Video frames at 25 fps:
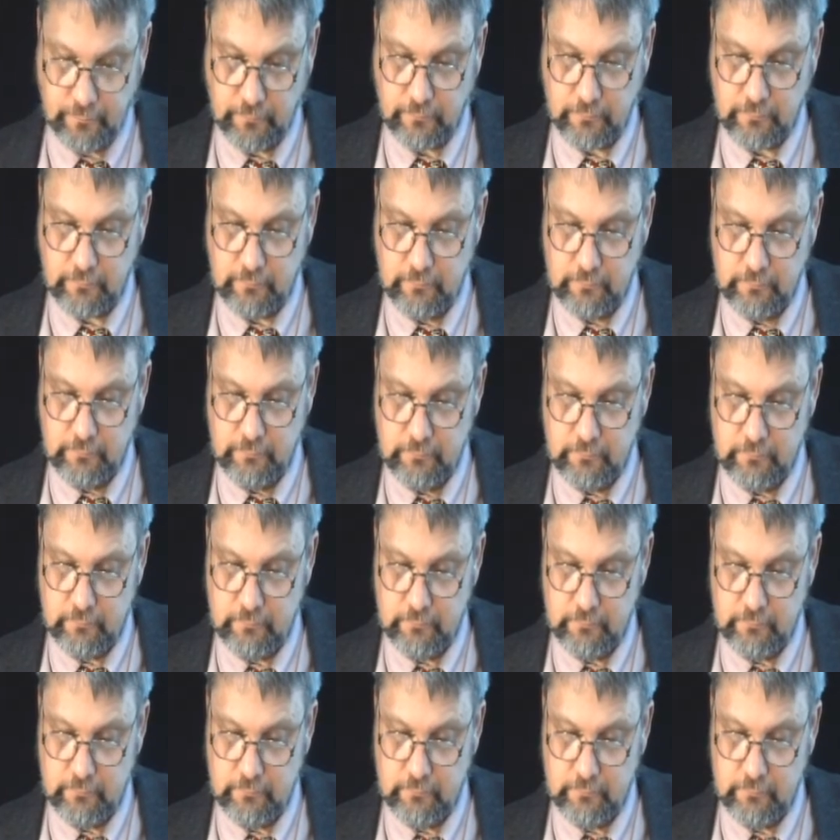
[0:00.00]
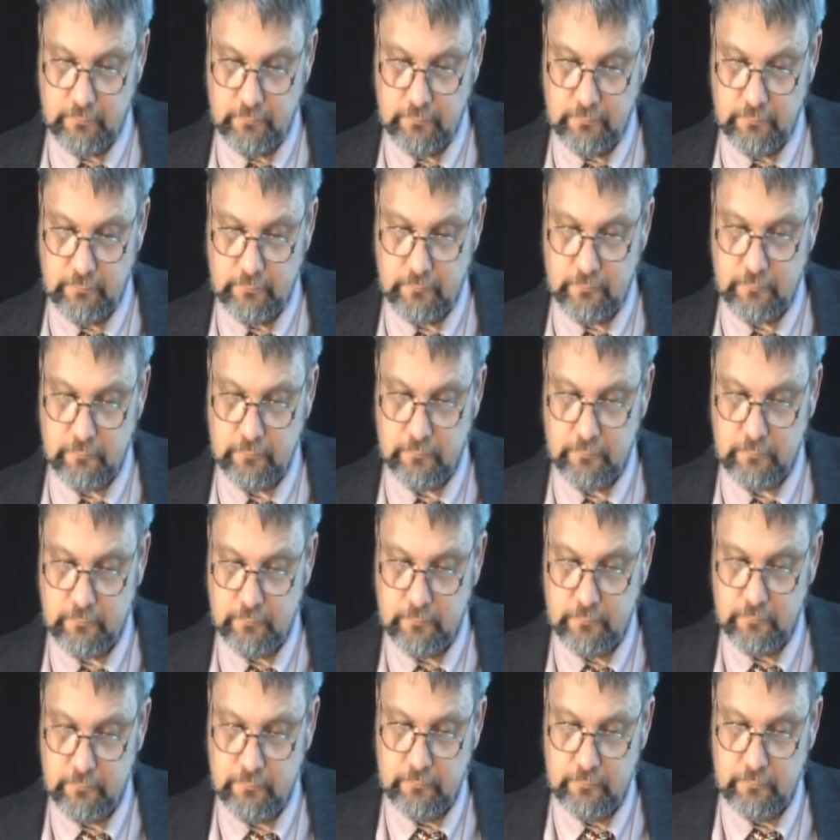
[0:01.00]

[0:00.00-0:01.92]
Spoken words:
[no speech]